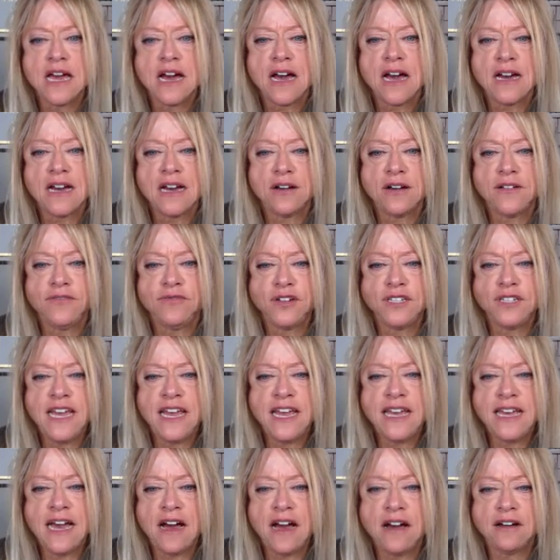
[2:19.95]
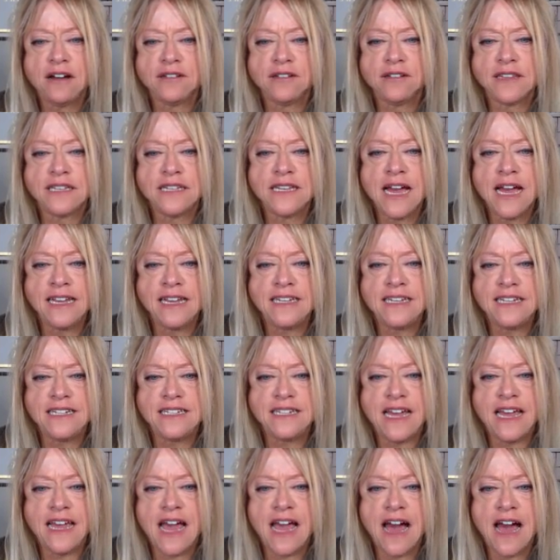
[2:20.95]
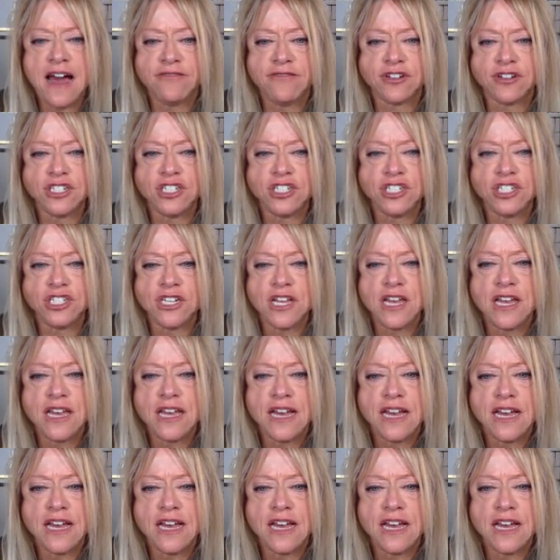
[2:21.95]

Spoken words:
If we take out the 90-day average